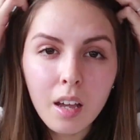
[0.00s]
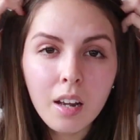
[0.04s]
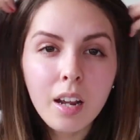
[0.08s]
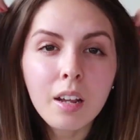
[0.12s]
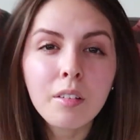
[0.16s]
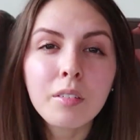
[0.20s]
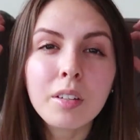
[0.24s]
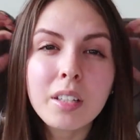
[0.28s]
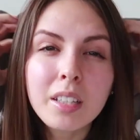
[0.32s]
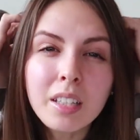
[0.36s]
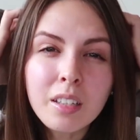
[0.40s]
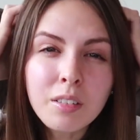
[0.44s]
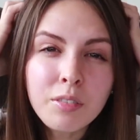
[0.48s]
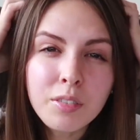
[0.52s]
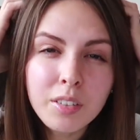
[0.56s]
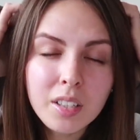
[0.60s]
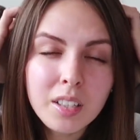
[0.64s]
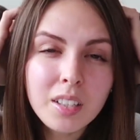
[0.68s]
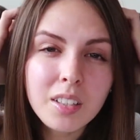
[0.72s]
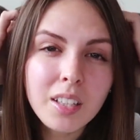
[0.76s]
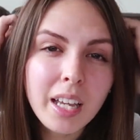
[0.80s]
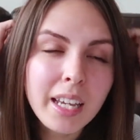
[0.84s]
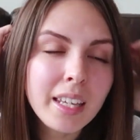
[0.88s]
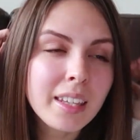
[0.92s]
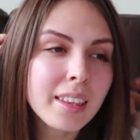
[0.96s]
And I really
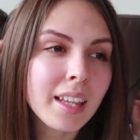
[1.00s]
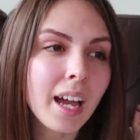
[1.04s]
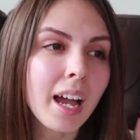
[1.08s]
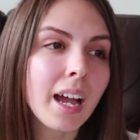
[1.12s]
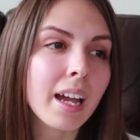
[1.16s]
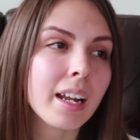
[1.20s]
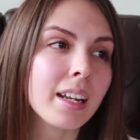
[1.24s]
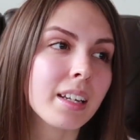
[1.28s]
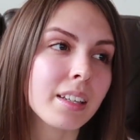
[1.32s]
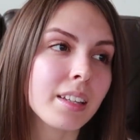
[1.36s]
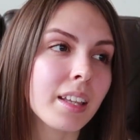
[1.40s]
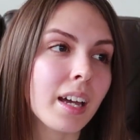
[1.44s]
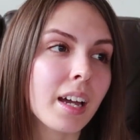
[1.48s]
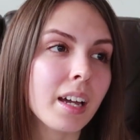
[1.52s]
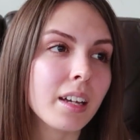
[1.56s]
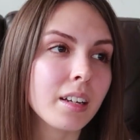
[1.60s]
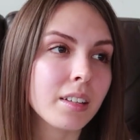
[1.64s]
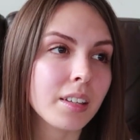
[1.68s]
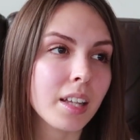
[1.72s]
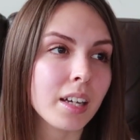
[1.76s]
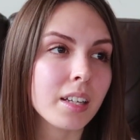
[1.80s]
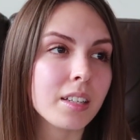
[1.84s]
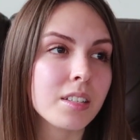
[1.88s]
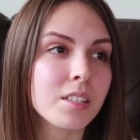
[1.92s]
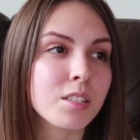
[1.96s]
feel like
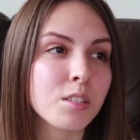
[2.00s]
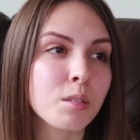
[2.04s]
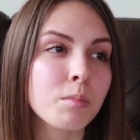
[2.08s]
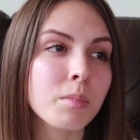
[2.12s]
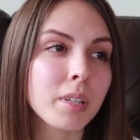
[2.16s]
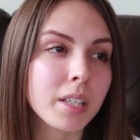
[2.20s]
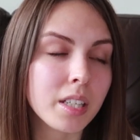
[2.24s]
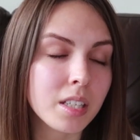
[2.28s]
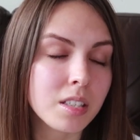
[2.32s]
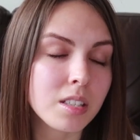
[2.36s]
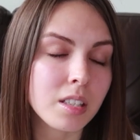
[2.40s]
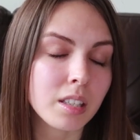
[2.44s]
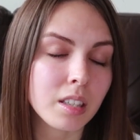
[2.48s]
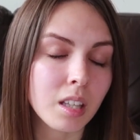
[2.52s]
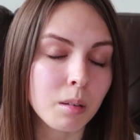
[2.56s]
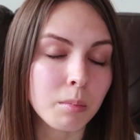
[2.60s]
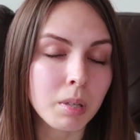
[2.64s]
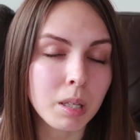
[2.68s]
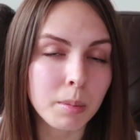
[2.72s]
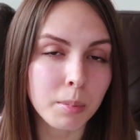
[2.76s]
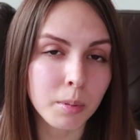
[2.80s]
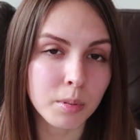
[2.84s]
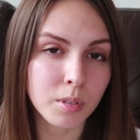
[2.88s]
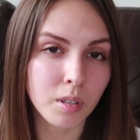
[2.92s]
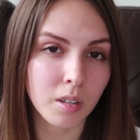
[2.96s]
that is the biggest thing that
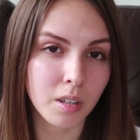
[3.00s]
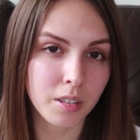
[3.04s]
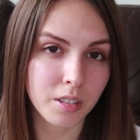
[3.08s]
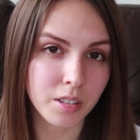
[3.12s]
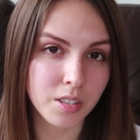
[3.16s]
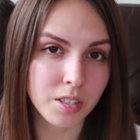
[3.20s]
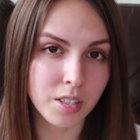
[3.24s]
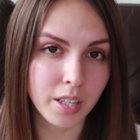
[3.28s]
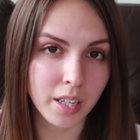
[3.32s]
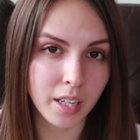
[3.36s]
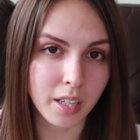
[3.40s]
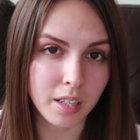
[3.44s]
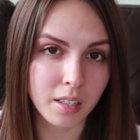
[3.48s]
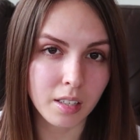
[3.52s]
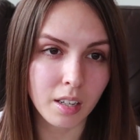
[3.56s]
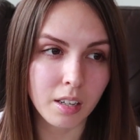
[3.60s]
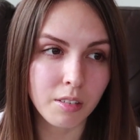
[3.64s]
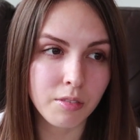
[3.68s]
people don't understand.